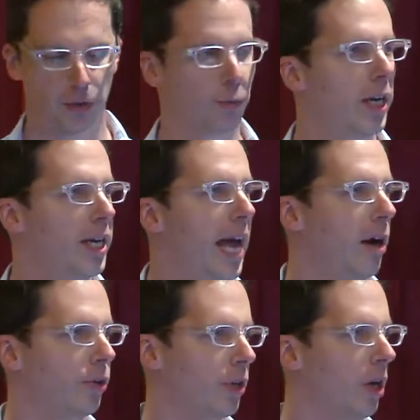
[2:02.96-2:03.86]
is written
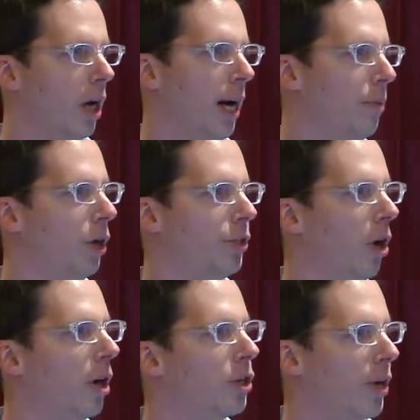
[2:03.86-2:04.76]
out um, onto
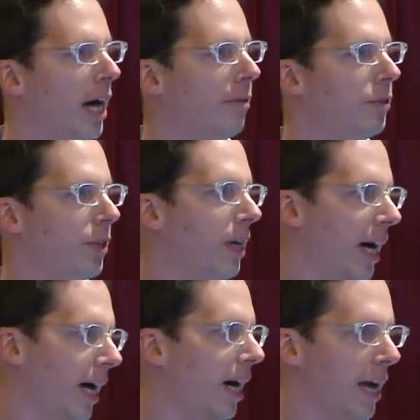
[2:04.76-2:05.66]
hard drives
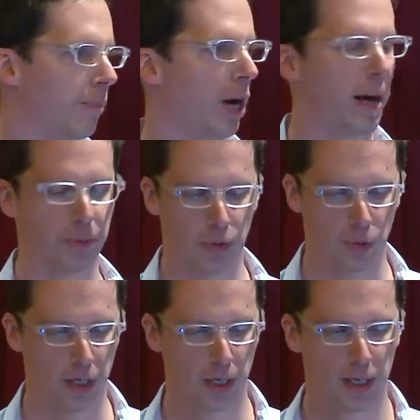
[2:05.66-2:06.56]
uh, and perhaps
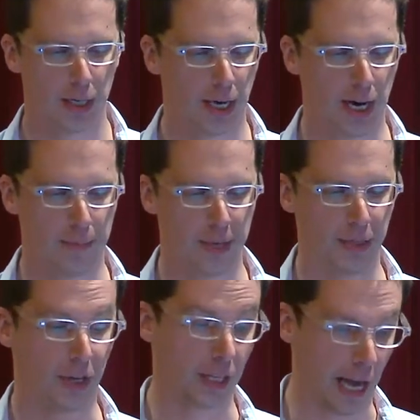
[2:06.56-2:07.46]
stored um,
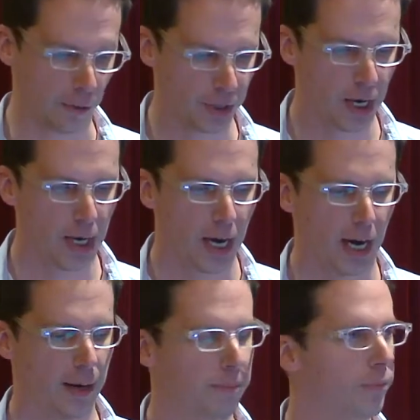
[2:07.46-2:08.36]
in the cloud.
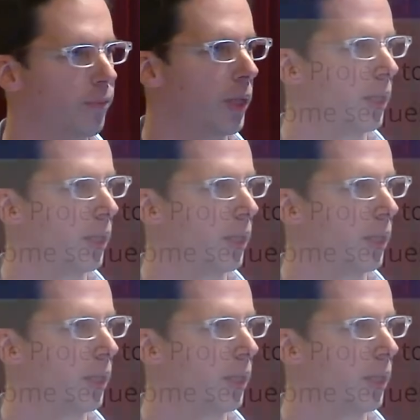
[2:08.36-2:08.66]
Um,